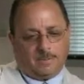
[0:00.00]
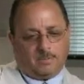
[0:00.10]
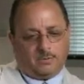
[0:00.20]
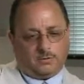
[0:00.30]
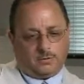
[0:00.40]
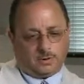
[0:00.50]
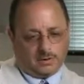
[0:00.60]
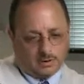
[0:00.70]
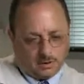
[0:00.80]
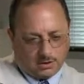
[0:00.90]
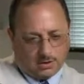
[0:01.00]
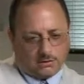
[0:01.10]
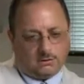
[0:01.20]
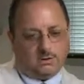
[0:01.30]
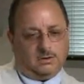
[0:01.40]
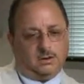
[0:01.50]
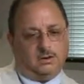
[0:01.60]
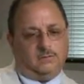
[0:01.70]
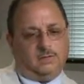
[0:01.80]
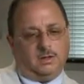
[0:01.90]
You particularly hear it in the
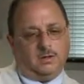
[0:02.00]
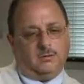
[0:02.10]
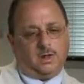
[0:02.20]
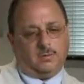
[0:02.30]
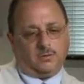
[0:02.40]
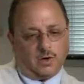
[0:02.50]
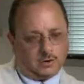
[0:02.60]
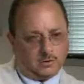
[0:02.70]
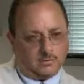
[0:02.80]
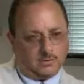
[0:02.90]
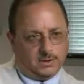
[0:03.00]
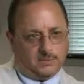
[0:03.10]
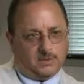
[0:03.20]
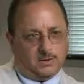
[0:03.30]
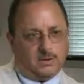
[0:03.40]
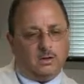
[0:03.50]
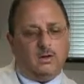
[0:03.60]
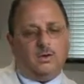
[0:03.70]
evening when I'm talking to people,